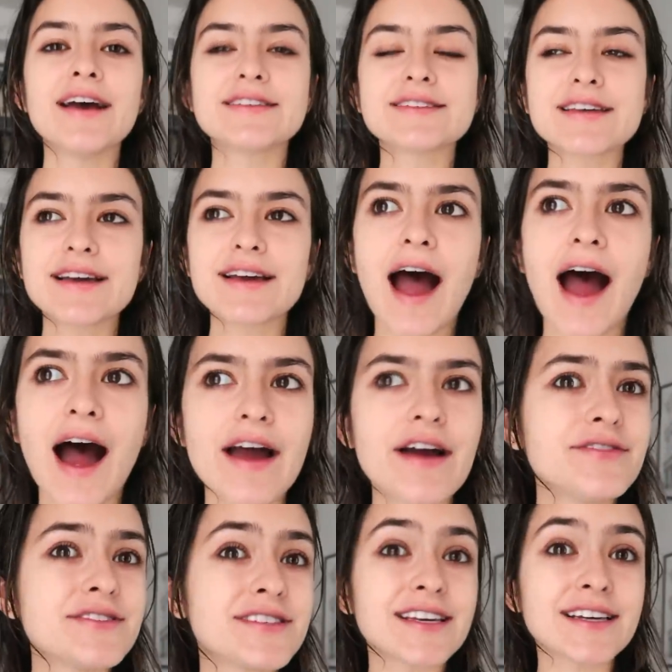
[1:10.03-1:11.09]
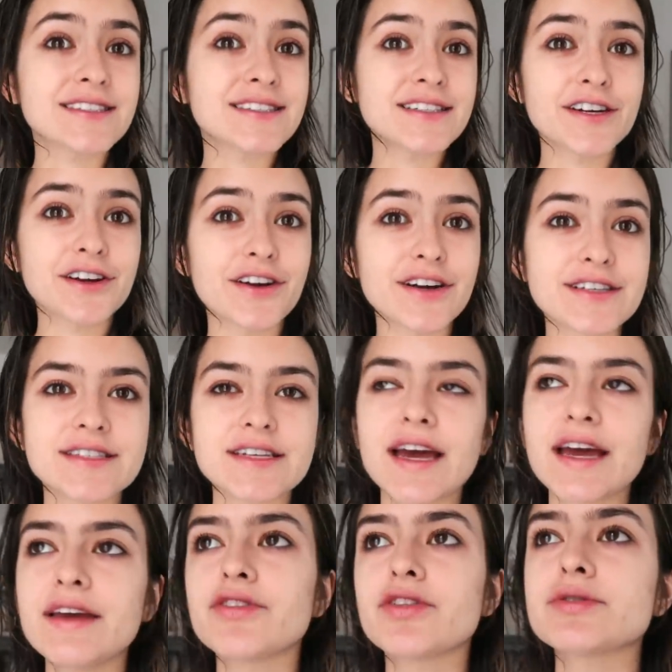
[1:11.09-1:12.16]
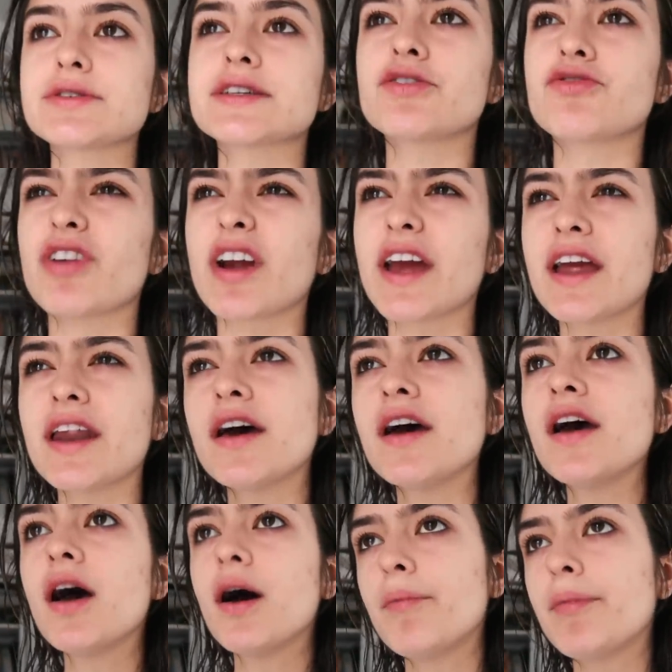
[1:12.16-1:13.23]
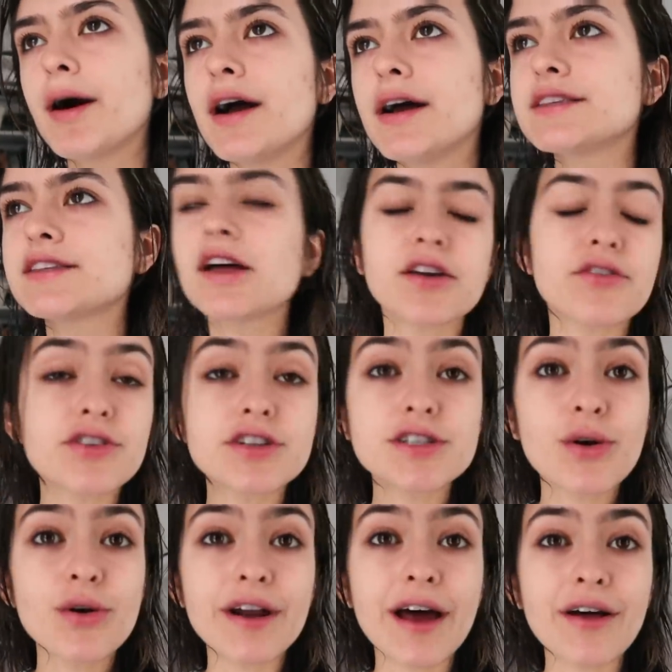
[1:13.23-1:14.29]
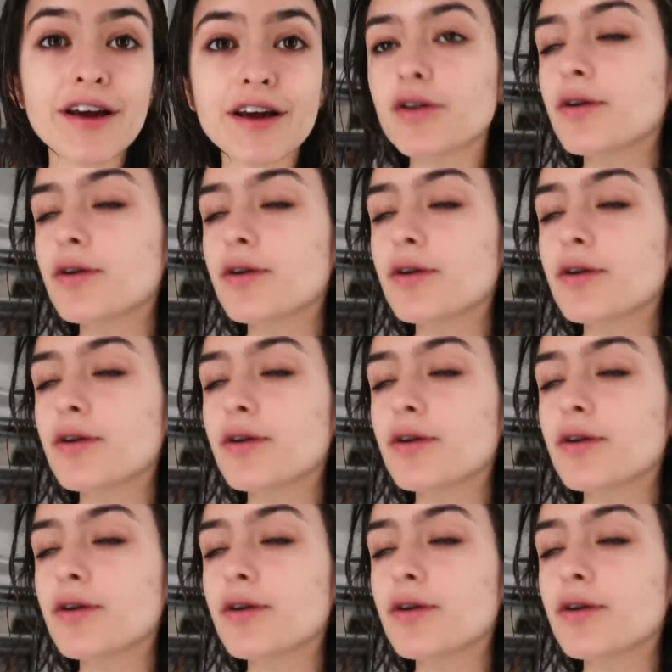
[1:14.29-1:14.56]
It's like high of 60 degrees today even though it's gonna rain but it's not like freezing cold cold out like it